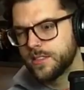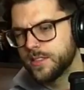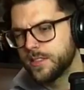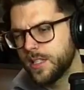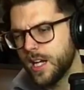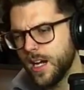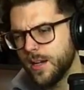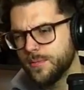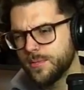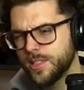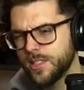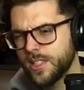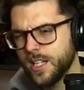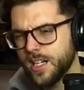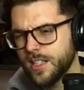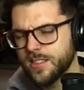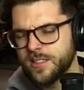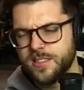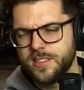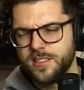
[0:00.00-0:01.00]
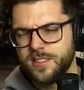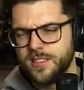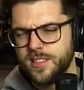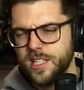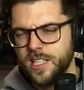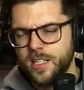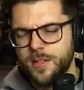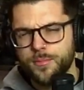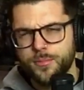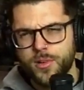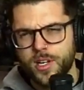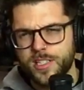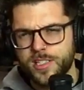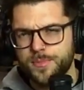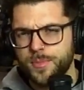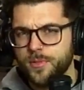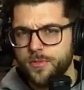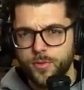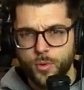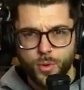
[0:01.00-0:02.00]
time to kind of decompress
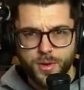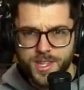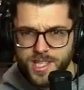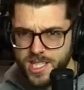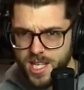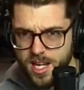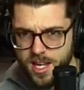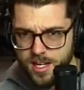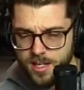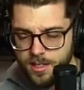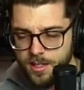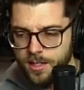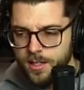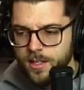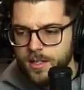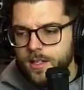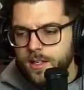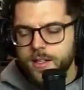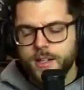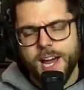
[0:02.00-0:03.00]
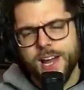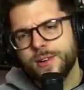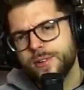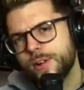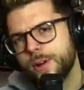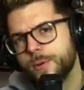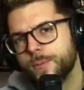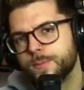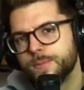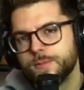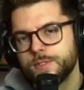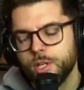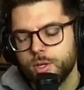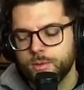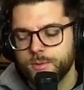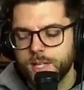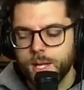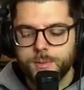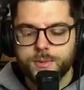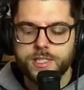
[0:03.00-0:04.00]
before the day? I don't know. So
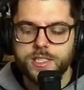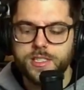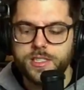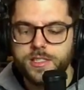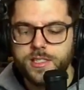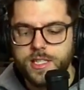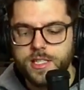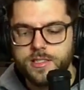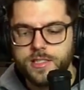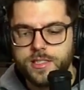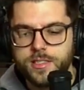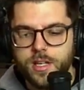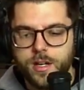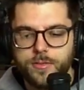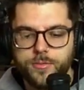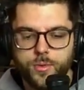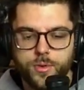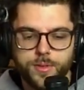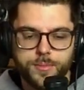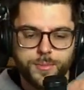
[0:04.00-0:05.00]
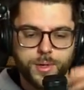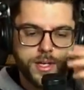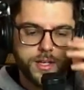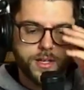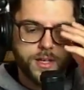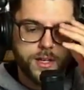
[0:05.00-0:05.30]
that one is a tough one, but